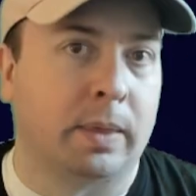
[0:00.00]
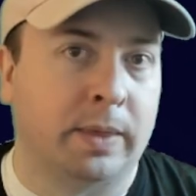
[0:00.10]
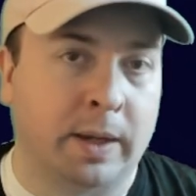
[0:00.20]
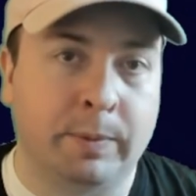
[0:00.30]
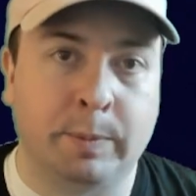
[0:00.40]

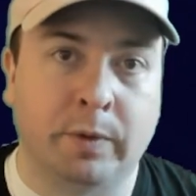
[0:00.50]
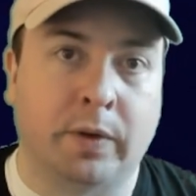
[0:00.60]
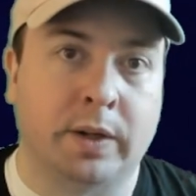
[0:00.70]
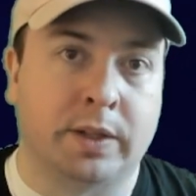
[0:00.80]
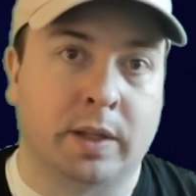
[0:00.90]
Then we move
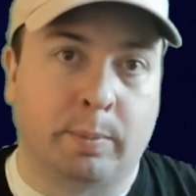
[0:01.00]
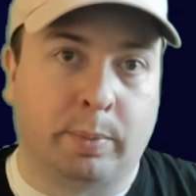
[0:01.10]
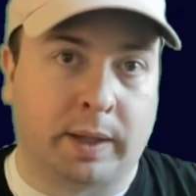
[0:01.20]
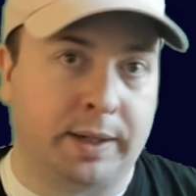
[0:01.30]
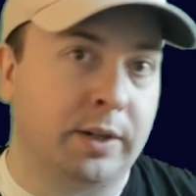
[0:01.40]
on to the
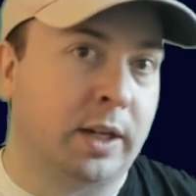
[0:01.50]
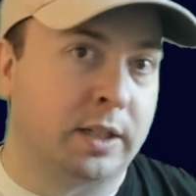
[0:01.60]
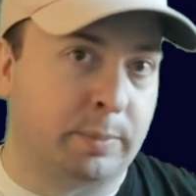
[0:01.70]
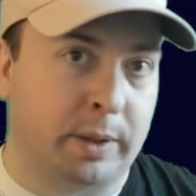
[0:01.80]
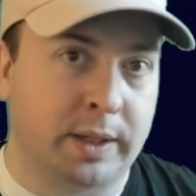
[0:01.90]
player
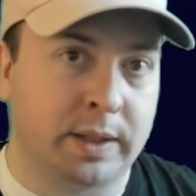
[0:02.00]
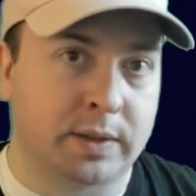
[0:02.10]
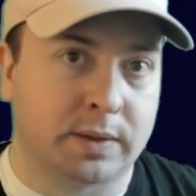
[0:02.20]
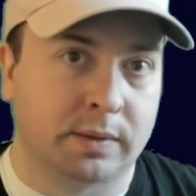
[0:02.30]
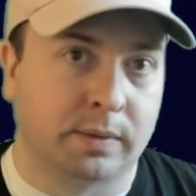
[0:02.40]

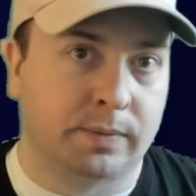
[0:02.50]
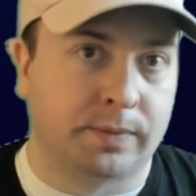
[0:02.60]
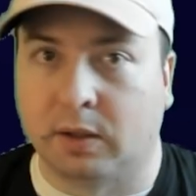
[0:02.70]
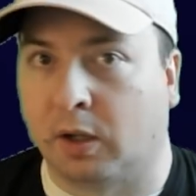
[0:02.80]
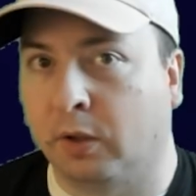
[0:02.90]
experience,
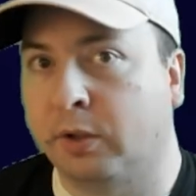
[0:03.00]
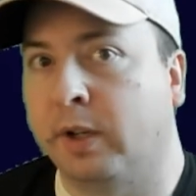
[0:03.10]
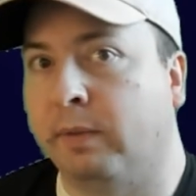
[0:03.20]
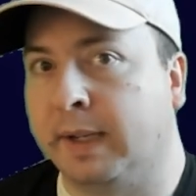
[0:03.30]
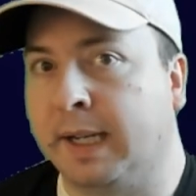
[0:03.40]

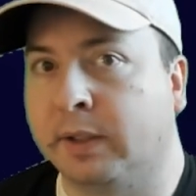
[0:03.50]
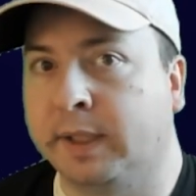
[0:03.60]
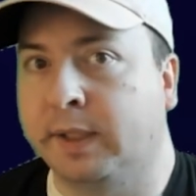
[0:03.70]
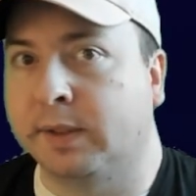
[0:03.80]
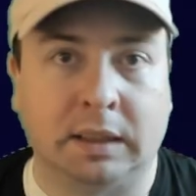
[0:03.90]
alternate
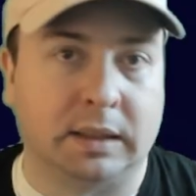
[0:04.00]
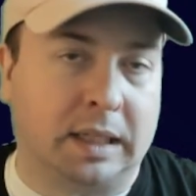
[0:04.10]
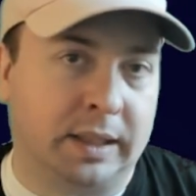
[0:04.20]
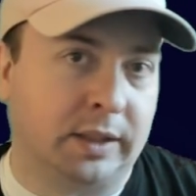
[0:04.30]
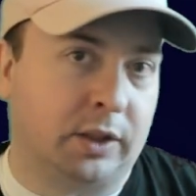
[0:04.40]
realities,
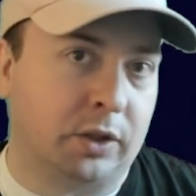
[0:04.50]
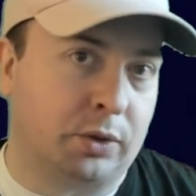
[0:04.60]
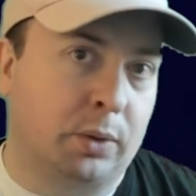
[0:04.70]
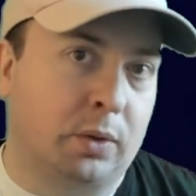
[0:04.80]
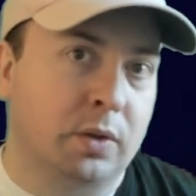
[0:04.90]
and then
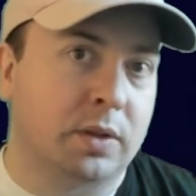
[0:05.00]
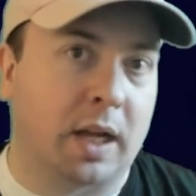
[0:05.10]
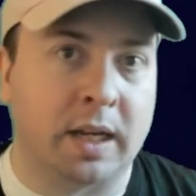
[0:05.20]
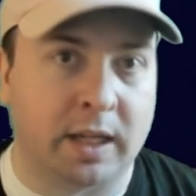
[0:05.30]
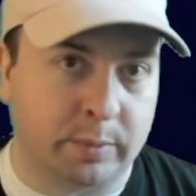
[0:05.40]
controls
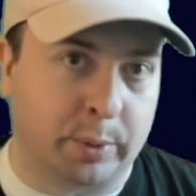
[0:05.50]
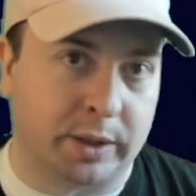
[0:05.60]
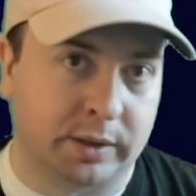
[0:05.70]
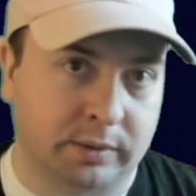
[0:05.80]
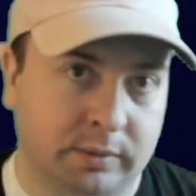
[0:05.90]
and input.
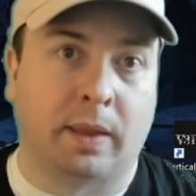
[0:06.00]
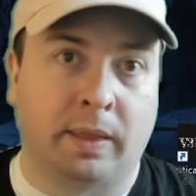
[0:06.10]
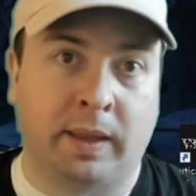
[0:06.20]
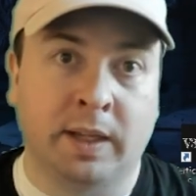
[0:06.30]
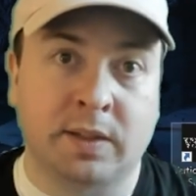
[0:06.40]

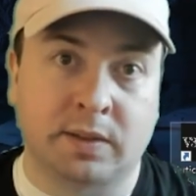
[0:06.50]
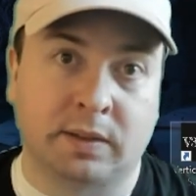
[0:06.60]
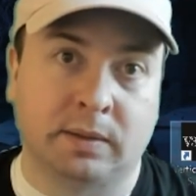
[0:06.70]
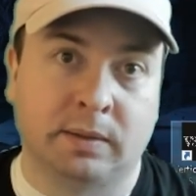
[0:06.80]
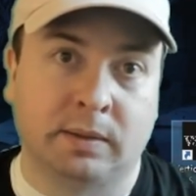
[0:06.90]

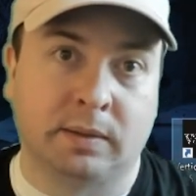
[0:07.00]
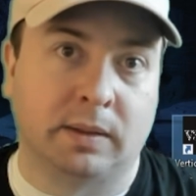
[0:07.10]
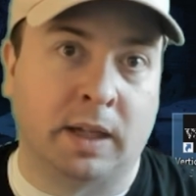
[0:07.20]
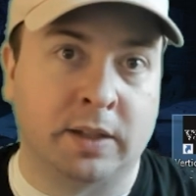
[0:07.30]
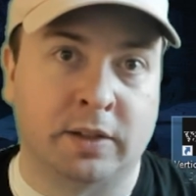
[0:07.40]
This
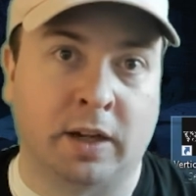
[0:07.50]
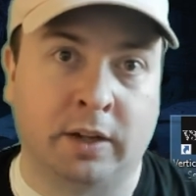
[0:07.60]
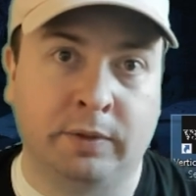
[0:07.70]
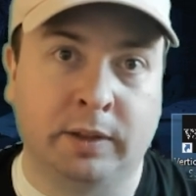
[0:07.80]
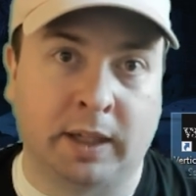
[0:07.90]
is an
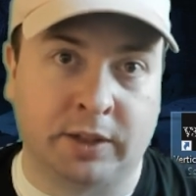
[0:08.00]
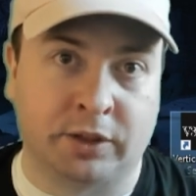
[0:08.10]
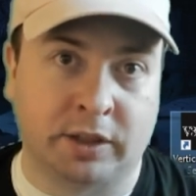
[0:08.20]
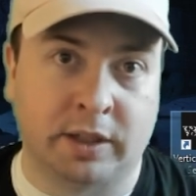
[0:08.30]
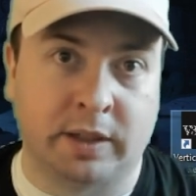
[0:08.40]
Unreal
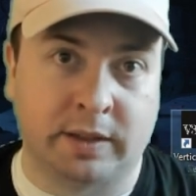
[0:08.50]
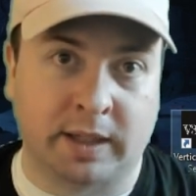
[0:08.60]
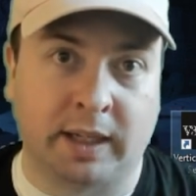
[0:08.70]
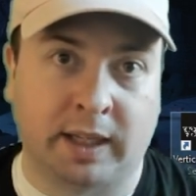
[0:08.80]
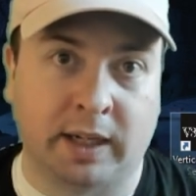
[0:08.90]
Engine
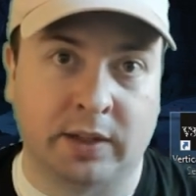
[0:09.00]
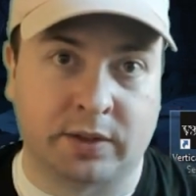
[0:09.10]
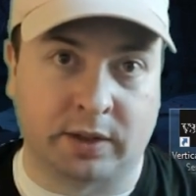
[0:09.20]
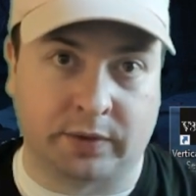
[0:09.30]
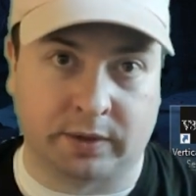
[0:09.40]
dedicated
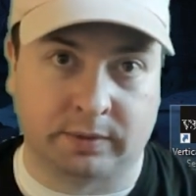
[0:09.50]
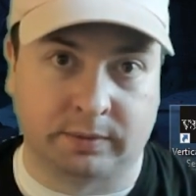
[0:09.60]
server.